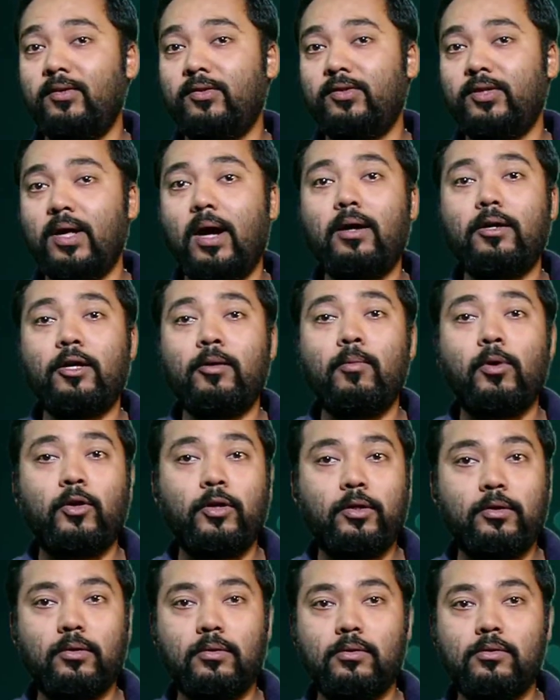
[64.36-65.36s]
CRT
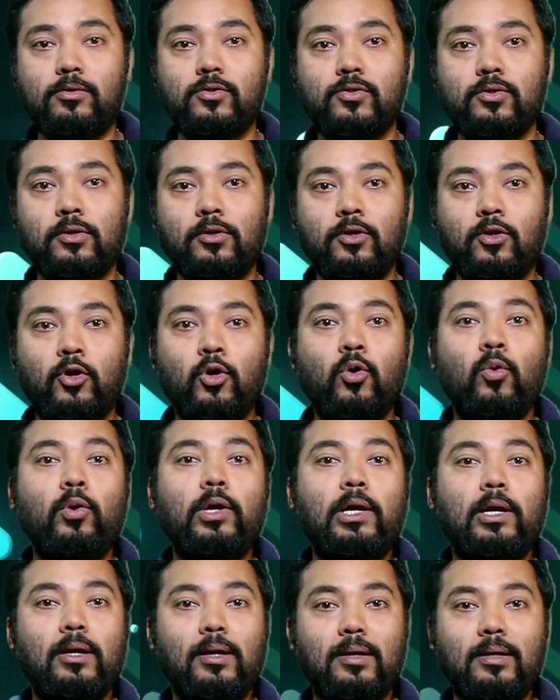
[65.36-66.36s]
monitors, we
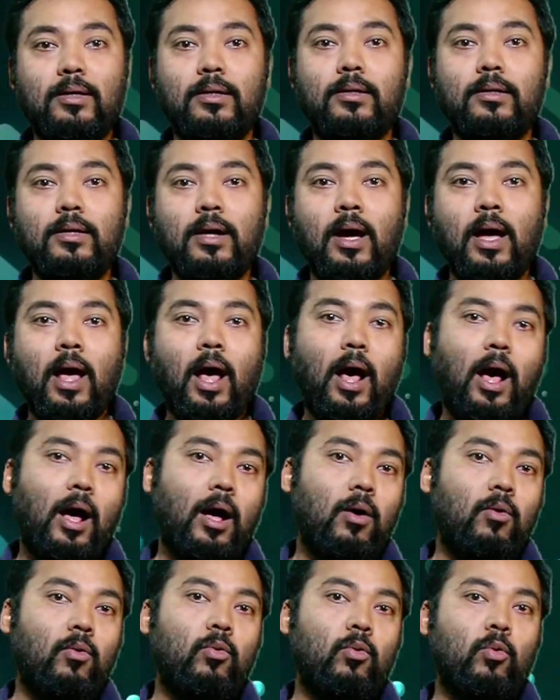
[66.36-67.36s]
learned
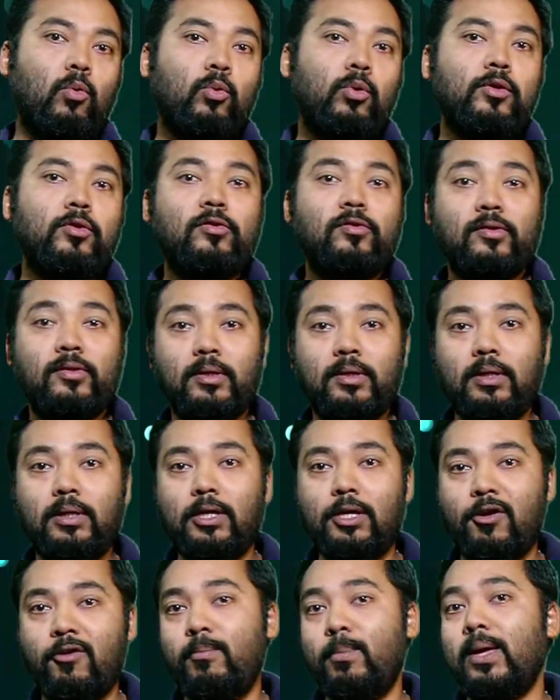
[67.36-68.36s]
how we see
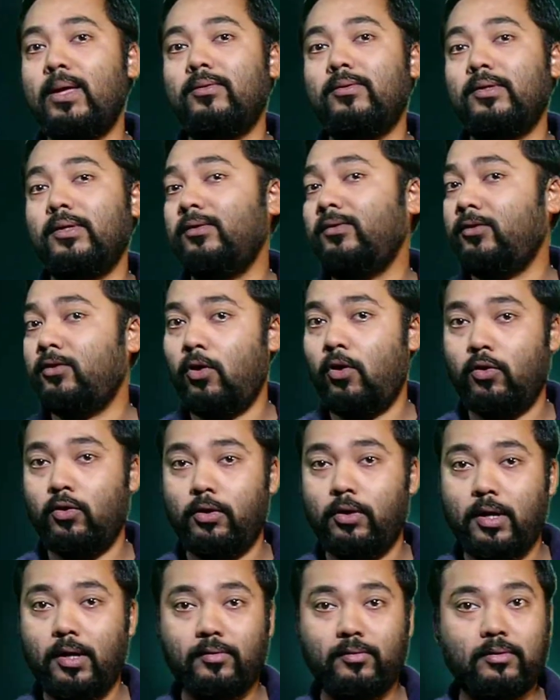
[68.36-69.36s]
images
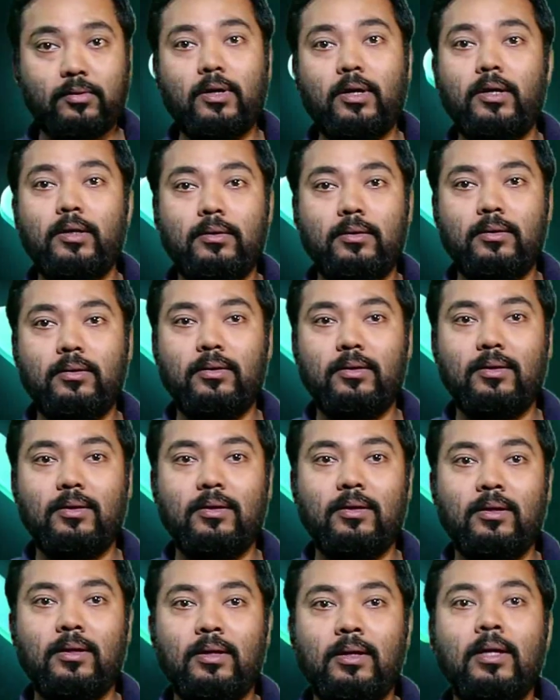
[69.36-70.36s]
on the screen.
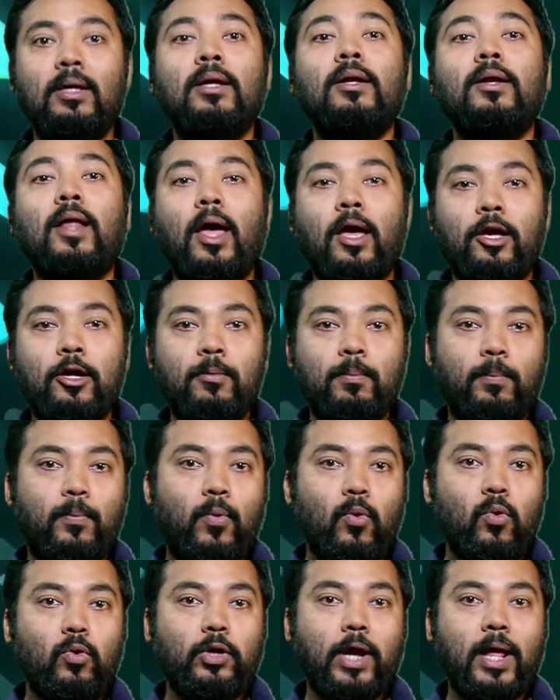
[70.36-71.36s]
The
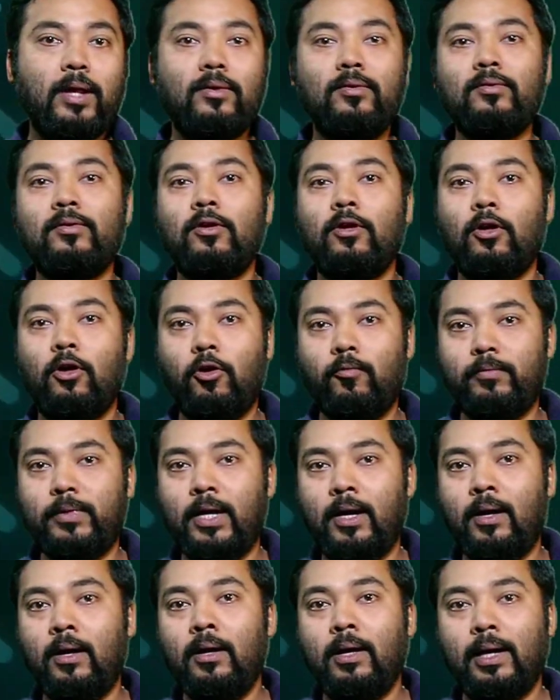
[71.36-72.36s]
importance of
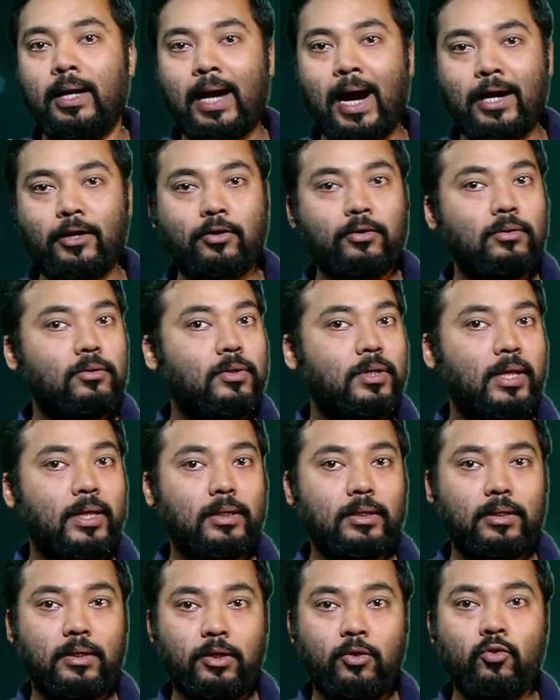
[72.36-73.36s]
the cathode ray
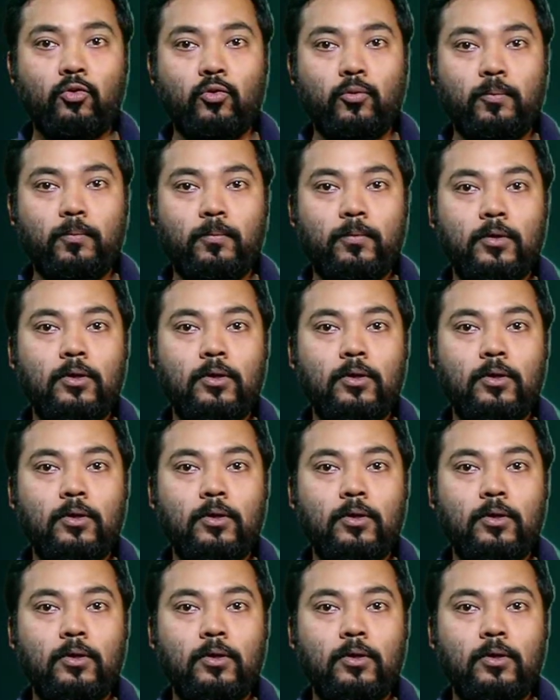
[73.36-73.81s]
tube